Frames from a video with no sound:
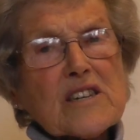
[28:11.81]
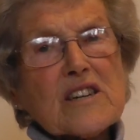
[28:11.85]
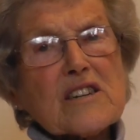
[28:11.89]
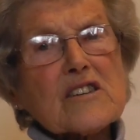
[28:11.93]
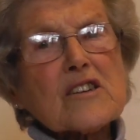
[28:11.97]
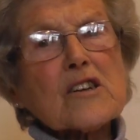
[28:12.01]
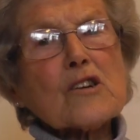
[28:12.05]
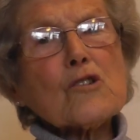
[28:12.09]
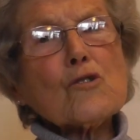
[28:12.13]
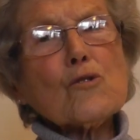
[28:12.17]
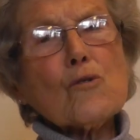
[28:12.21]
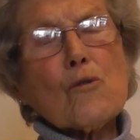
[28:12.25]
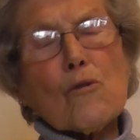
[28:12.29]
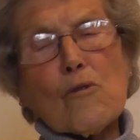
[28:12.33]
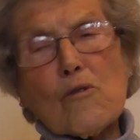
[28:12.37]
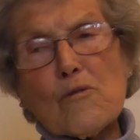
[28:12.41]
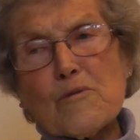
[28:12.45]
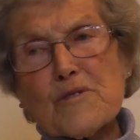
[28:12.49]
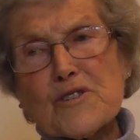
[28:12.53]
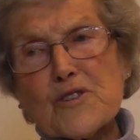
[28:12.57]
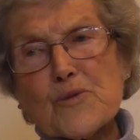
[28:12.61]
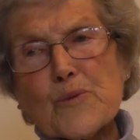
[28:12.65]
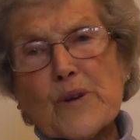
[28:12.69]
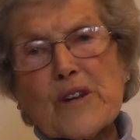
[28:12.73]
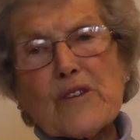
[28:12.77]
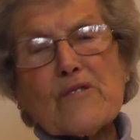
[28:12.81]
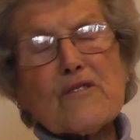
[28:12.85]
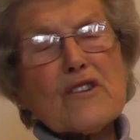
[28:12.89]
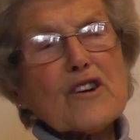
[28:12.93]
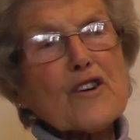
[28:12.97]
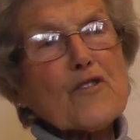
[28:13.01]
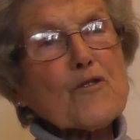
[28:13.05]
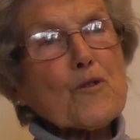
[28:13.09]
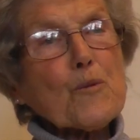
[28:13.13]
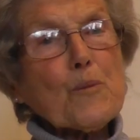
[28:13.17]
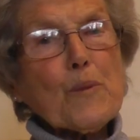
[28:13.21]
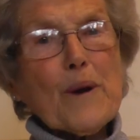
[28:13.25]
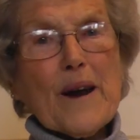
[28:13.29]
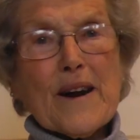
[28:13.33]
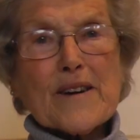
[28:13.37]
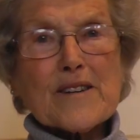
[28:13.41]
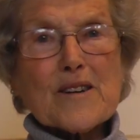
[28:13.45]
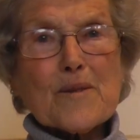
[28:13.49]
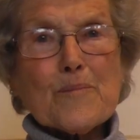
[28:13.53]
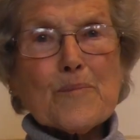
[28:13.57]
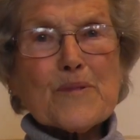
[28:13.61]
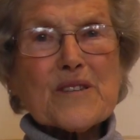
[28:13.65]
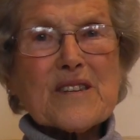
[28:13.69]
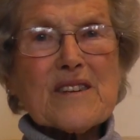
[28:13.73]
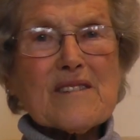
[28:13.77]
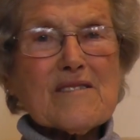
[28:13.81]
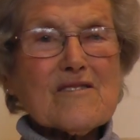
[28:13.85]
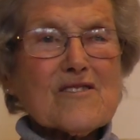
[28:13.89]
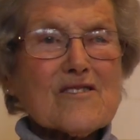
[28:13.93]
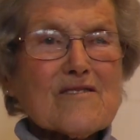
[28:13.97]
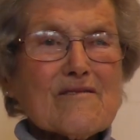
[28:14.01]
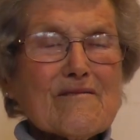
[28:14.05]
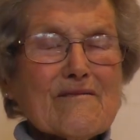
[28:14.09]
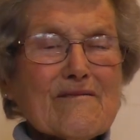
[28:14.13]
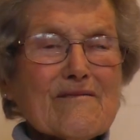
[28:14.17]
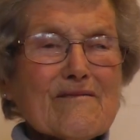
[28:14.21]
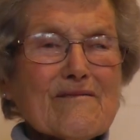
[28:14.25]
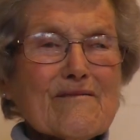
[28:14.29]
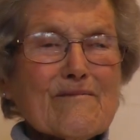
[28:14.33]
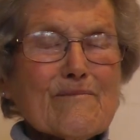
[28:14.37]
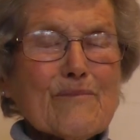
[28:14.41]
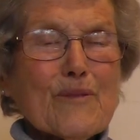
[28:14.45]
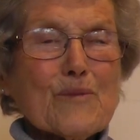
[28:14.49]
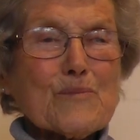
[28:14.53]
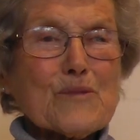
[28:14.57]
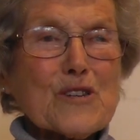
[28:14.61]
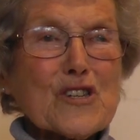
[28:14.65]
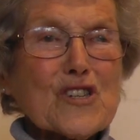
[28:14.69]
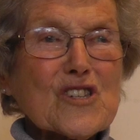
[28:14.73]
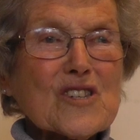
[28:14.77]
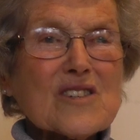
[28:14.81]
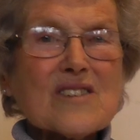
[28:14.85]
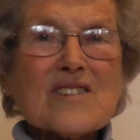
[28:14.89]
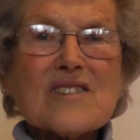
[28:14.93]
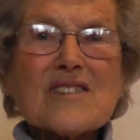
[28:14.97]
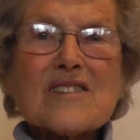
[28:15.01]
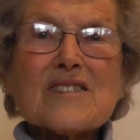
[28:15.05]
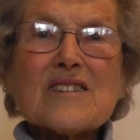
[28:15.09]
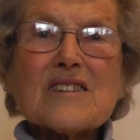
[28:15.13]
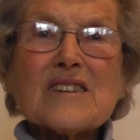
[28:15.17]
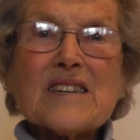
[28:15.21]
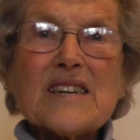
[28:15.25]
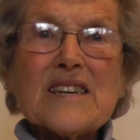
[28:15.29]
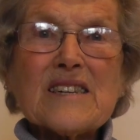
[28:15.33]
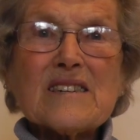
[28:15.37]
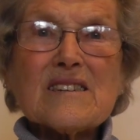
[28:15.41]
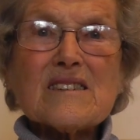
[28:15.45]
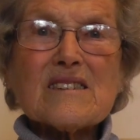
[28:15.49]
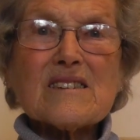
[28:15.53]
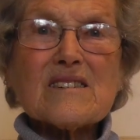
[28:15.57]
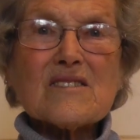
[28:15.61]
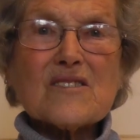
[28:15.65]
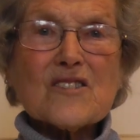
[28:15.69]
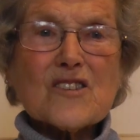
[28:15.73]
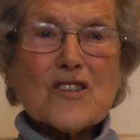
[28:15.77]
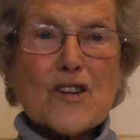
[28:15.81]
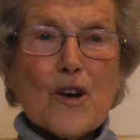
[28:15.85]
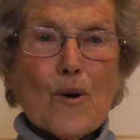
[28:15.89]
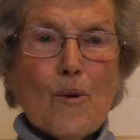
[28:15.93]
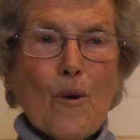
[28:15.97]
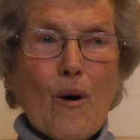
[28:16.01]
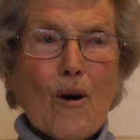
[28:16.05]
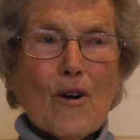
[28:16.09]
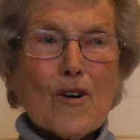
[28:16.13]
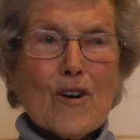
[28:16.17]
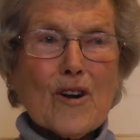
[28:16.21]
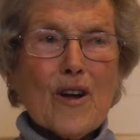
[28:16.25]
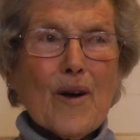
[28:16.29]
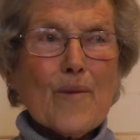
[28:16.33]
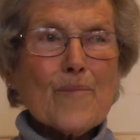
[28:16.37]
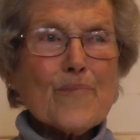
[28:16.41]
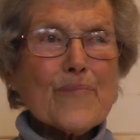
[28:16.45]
It's enormous when you think of the planning permissions that are needed and so on,